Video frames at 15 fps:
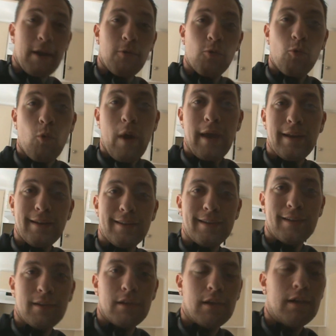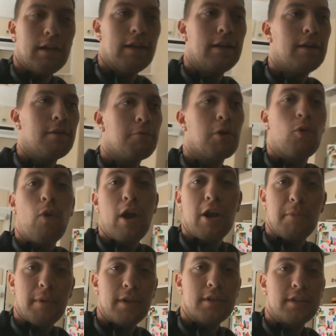my weight
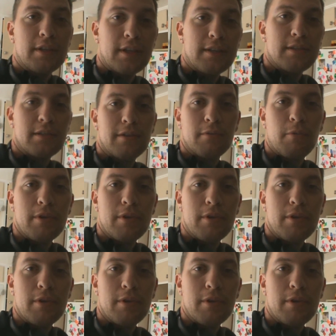requirement to get to